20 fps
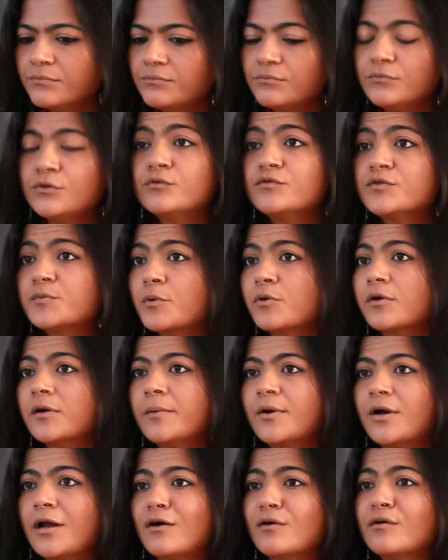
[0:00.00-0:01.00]
You've spoken
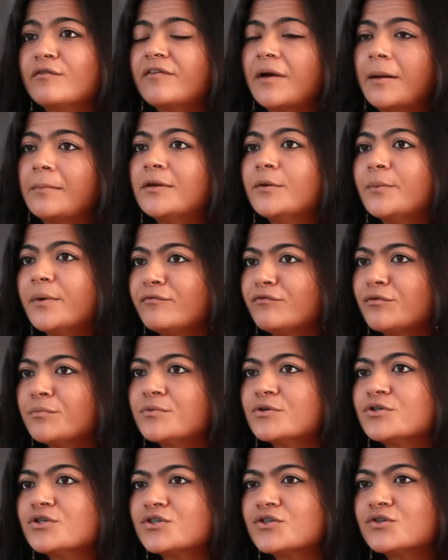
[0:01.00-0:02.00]
about how your family went
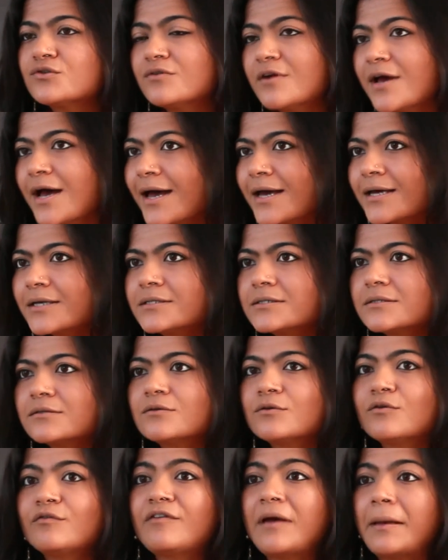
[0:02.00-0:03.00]
from riches to rags,
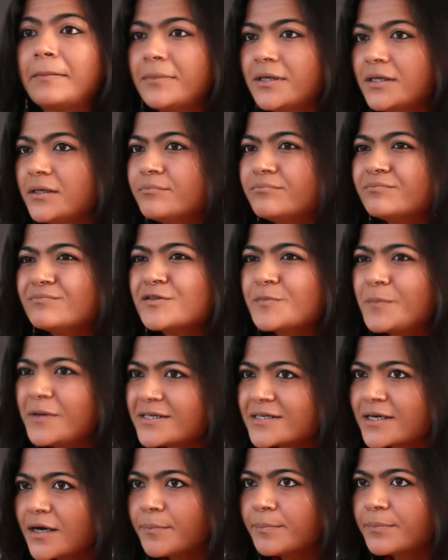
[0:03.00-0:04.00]
your family
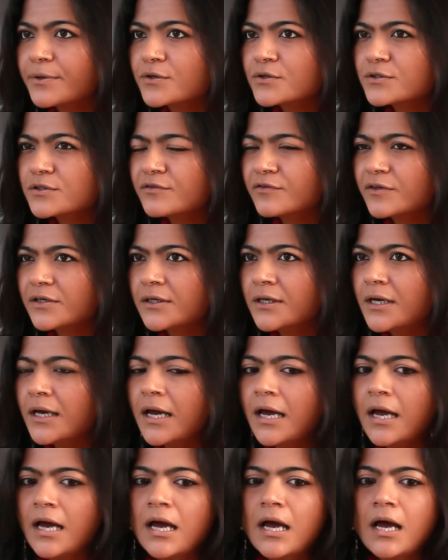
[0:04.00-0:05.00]
split up because of it.
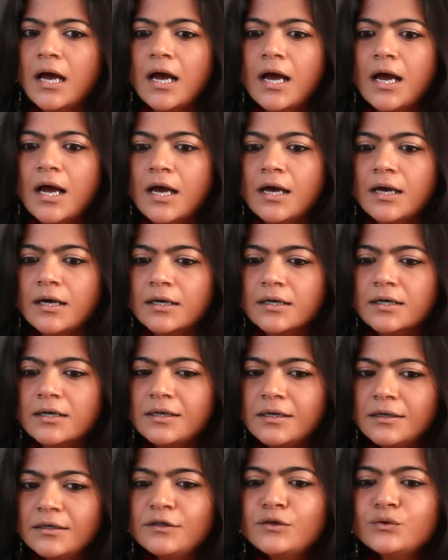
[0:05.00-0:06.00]

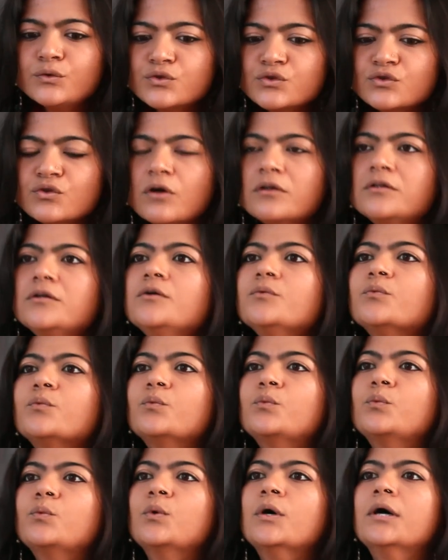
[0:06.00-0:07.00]
Clearly you saw the
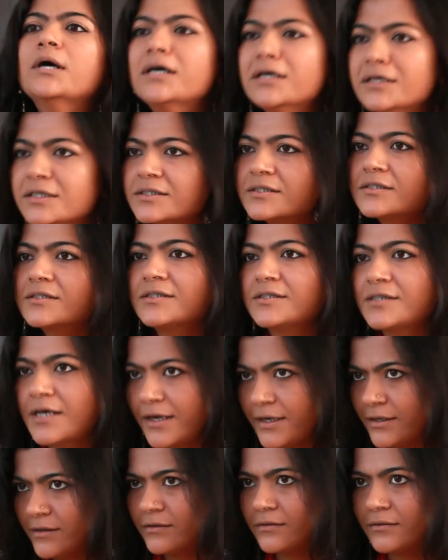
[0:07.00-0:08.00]
worst
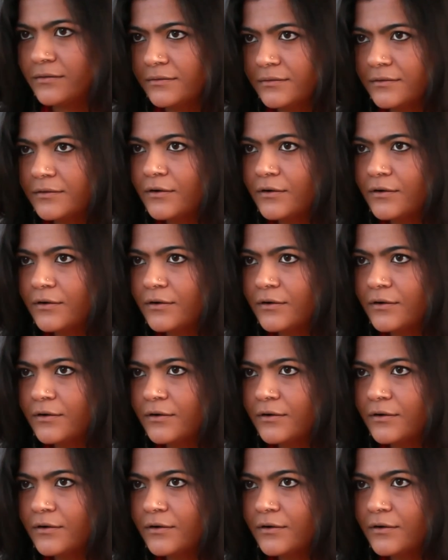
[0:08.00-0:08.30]
side of this